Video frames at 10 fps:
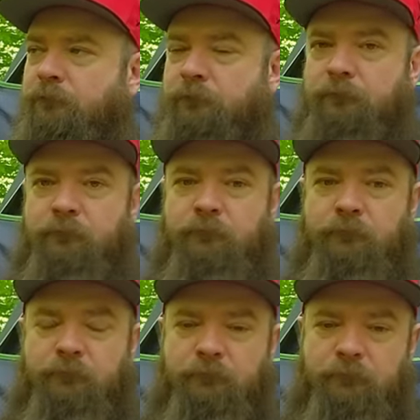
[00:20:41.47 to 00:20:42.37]

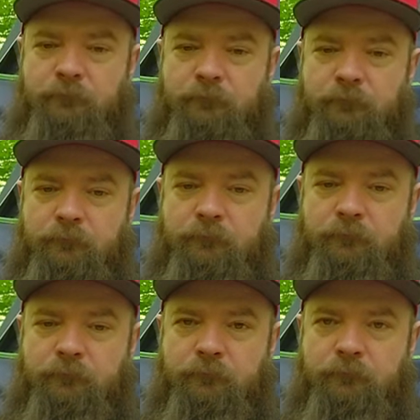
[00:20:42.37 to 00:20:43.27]

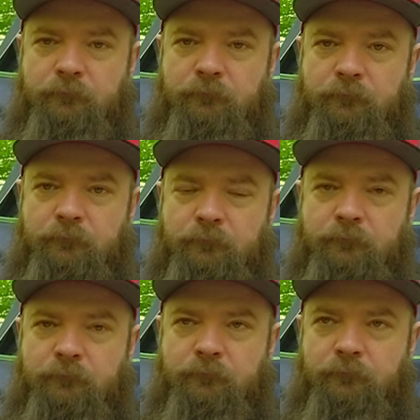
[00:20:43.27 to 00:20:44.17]

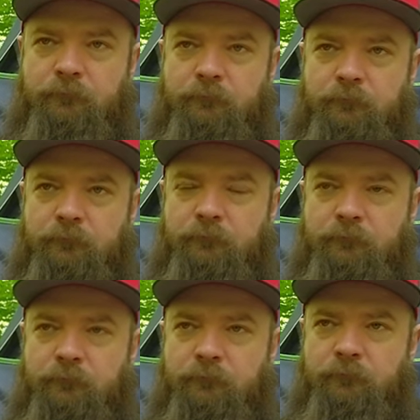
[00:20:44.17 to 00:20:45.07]

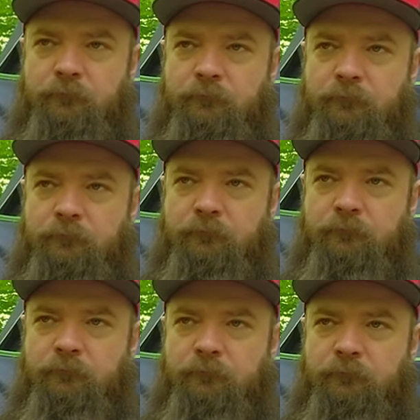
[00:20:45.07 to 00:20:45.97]
The person shown says nothing.